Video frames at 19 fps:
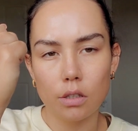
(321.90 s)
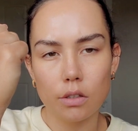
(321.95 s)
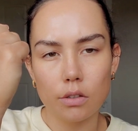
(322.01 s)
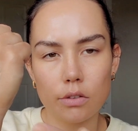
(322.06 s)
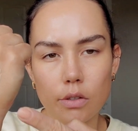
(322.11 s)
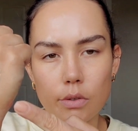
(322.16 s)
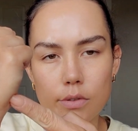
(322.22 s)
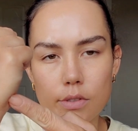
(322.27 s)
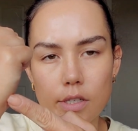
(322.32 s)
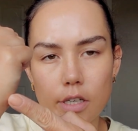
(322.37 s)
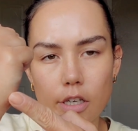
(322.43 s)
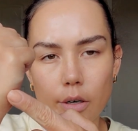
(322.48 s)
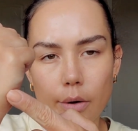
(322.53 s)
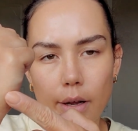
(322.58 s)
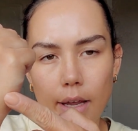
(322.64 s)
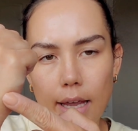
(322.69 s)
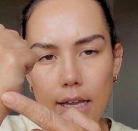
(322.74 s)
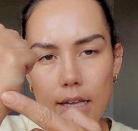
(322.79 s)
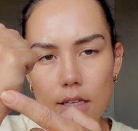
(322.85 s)

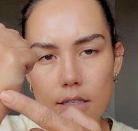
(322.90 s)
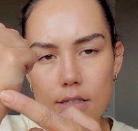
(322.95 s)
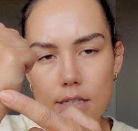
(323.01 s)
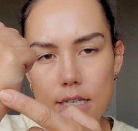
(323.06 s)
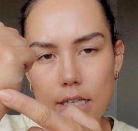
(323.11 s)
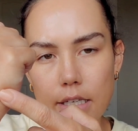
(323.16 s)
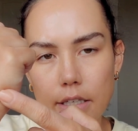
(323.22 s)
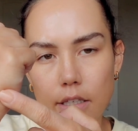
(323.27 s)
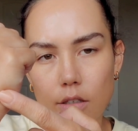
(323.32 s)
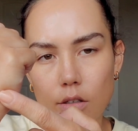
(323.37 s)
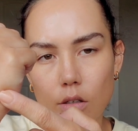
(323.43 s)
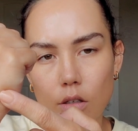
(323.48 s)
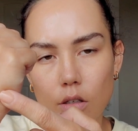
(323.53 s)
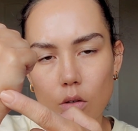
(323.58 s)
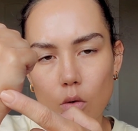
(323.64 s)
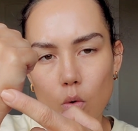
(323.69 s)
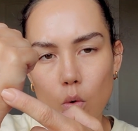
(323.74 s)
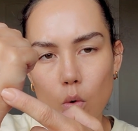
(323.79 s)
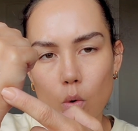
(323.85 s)
So 018
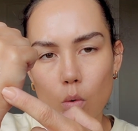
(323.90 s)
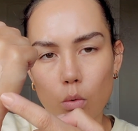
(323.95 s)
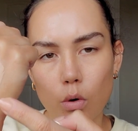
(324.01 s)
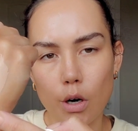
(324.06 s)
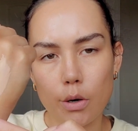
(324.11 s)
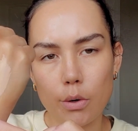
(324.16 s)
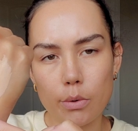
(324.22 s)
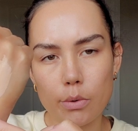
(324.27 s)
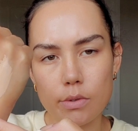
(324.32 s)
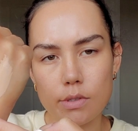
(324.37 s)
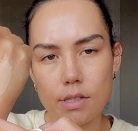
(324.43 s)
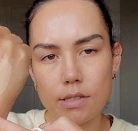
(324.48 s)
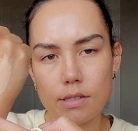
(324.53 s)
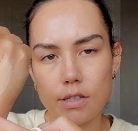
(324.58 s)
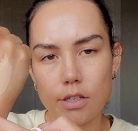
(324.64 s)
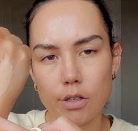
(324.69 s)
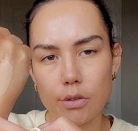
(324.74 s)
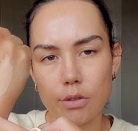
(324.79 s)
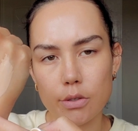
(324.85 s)
cool rose,
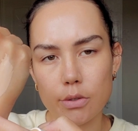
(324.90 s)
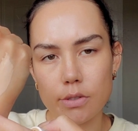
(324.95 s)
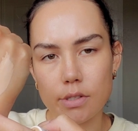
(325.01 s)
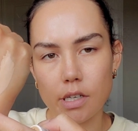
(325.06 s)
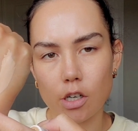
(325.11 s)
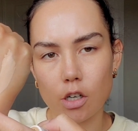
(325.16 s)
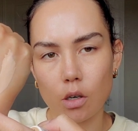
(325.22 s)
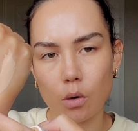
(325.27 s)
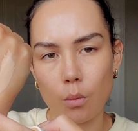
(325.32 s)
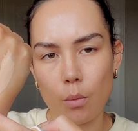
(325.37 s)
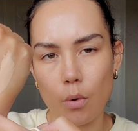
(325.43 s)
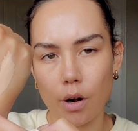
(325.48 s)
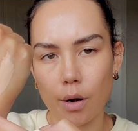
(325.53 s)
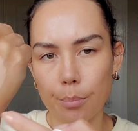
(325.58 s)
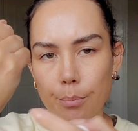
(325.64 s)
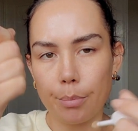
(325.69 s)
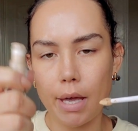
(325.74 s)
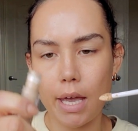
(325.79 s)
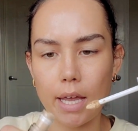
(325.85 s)
020
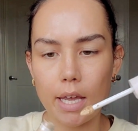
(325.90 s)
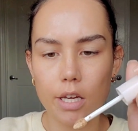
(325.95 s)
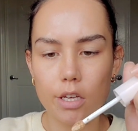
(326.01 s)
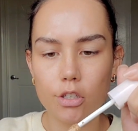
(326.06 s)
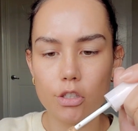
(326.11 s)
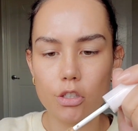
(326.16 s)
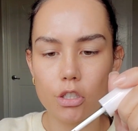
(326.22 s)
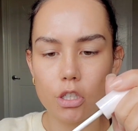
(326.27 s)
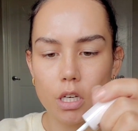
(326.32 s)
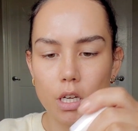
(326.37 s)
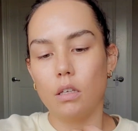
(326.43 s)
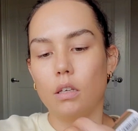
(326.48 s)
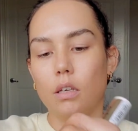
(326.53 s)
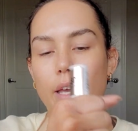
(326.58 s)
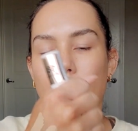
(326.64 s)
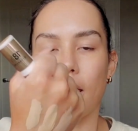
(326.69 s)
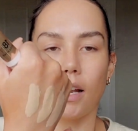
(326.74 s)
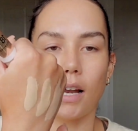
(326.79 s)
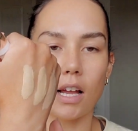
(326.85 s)
warm beige.
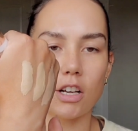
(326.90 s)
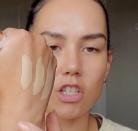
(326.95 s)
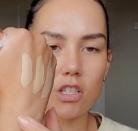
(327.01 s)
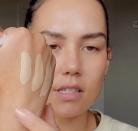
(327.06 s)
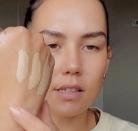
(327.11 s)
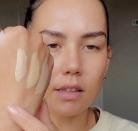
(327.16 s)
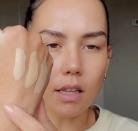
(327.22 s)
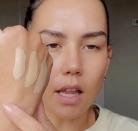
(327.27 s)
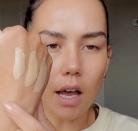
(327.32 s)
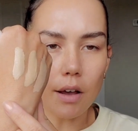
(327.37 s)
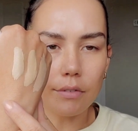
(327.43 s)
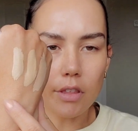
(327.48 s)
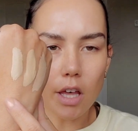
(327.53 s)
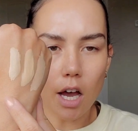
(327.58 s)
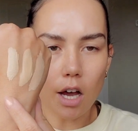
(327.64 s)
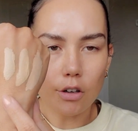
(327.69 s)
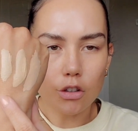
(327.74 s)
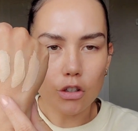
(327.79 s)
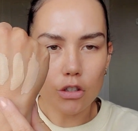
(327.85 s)
And I just love
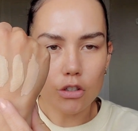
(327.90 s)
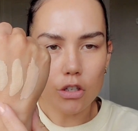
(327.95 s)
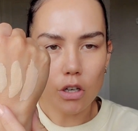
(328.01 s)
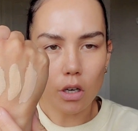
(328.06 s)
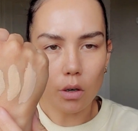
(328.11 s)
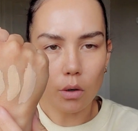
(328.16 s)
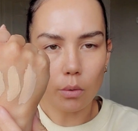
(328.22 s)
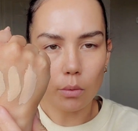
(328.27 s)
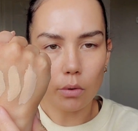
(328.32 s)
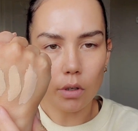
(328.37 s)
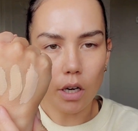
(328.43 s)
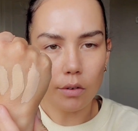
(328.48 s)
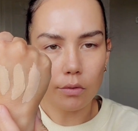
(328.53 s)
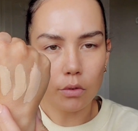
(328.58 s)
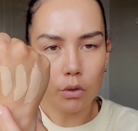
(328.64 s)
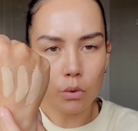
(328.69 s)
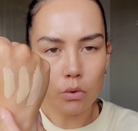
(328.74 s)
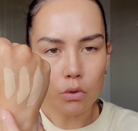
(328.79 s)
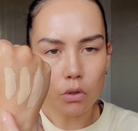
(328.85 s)
the undertone of
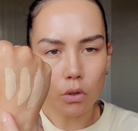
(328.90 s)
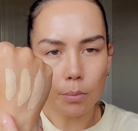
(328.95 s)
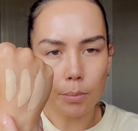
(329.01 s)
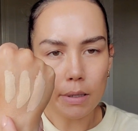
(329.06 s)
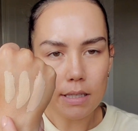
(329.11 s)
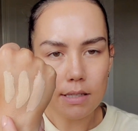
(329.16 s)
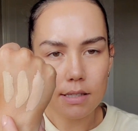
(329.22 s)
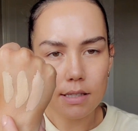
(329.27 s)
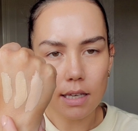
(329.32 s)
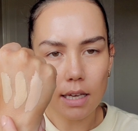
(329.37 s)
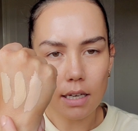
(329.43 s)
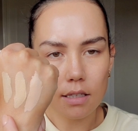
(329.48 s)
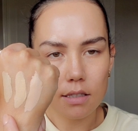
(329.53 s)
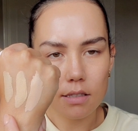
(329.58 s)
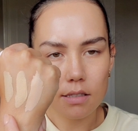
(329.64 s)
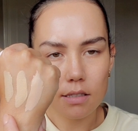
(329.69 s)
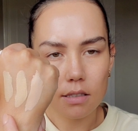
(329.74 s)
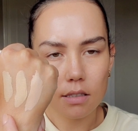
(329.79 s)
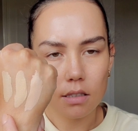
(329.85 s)
neutral
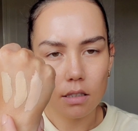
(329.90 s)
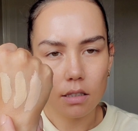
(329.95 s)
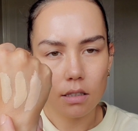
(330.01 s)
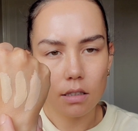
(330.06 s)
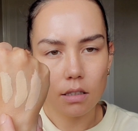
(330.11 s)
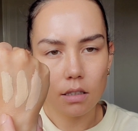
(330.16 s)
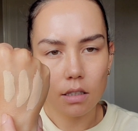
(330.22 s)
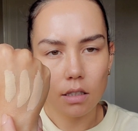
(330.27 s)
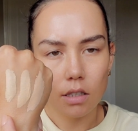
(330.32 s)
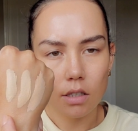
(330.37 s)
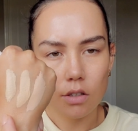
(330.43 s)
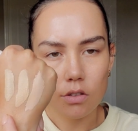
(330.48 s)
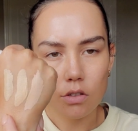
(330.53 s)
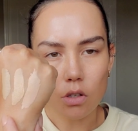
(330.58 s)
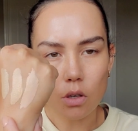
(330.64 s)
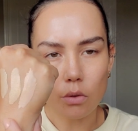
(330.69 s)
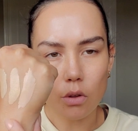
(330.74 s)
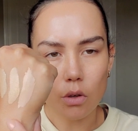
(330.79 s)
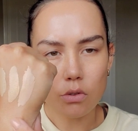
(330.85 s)
biscuit.
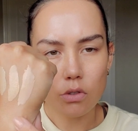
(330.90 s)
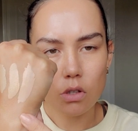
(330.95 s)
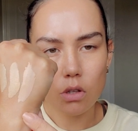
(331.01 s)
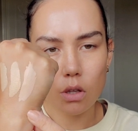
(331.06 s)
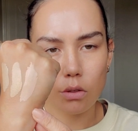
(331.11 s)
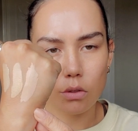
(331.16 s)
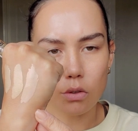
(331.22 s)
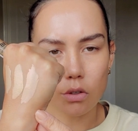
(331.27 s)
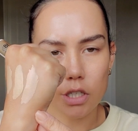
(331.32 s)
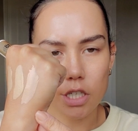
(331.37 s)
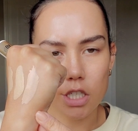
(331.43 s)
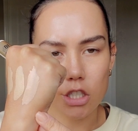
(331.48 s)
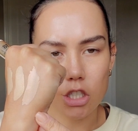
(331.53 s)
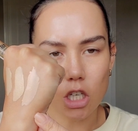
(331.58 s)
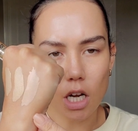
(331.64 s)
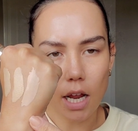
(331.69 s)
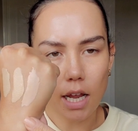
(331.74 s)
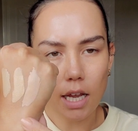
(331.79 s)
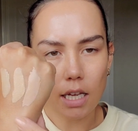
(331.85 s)
So those are the three
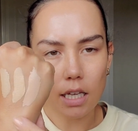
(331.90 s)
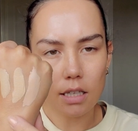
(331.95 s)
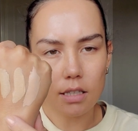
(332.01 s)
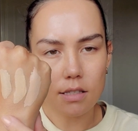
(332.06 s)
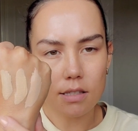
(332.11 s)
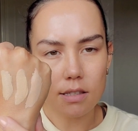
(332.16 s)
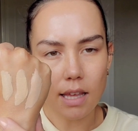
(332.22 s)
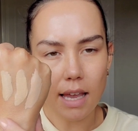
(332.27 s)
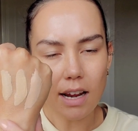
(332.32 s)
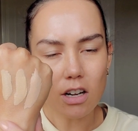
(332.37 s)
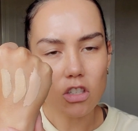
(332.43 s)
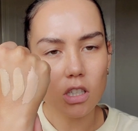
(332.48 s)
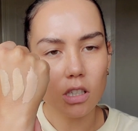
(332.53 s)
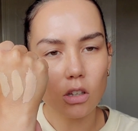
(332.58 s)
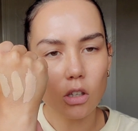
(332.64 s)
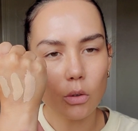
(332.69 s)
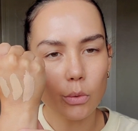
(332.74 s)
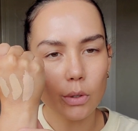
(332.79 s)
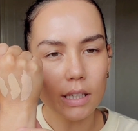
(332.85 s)
shades. They actually
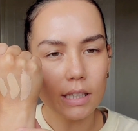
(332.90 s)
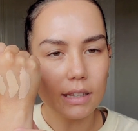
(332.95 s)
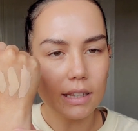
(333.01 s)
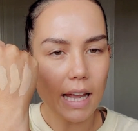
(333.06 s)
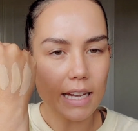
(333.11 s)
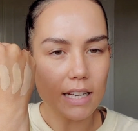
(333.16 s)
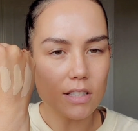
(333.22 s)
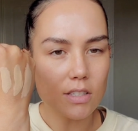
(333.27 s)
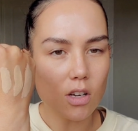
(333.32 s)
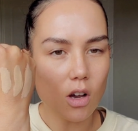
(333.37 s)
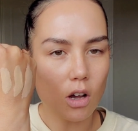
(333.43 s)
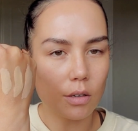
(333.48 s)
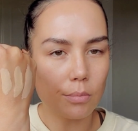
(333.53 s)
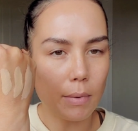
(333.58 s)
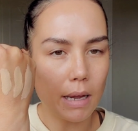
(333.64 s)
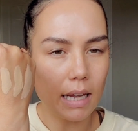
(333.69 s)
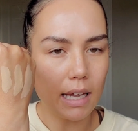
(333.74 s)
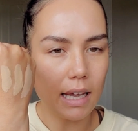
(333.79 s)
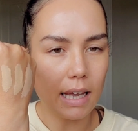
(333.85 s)
look really light on
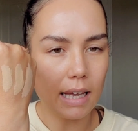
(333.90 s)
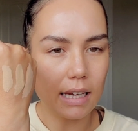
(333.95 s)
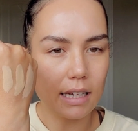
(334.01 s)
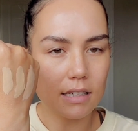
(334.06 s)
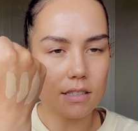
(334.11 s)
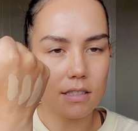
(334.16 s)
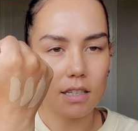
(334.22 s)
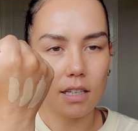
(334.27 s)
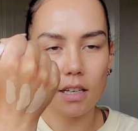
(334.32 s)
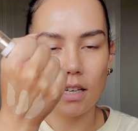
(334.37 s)
my hand.